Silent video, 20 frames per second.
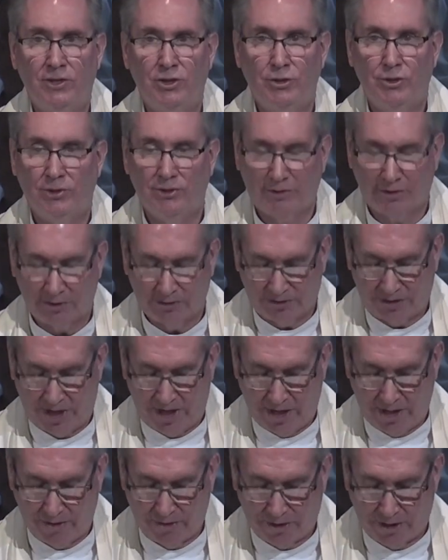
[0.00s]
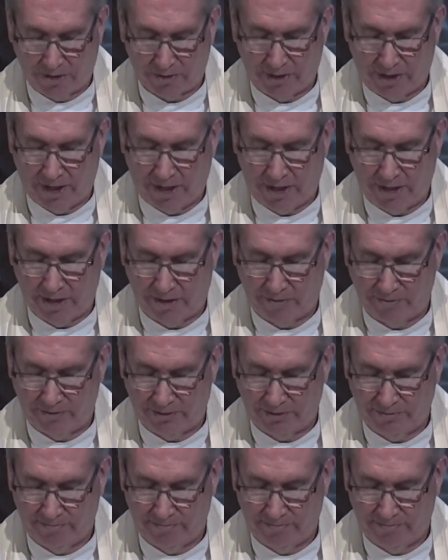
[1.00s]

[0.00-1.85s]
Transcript: to sustain their lives.